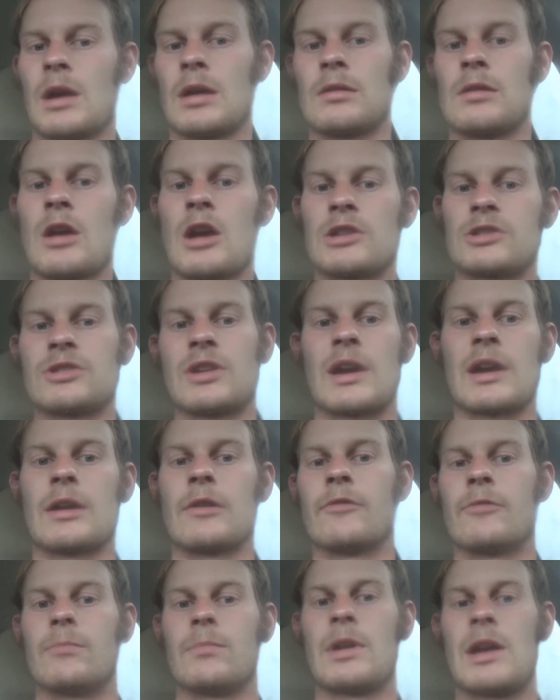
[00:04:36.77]
lost track
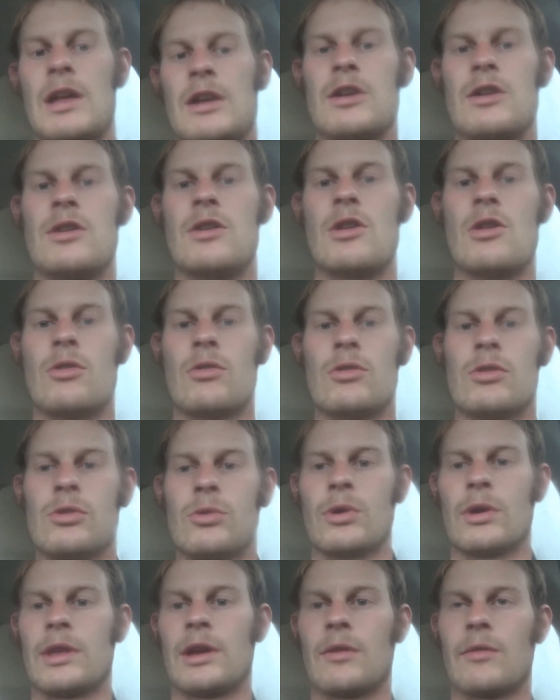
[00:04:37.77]
of them. Had no clue
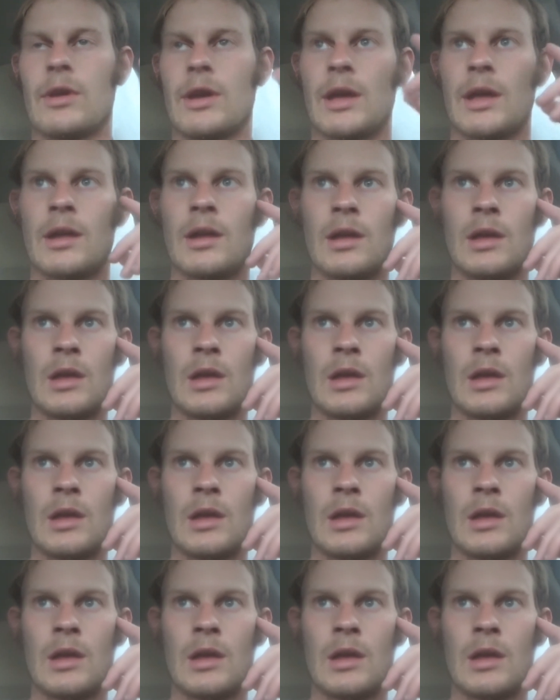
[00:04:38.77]
where they went.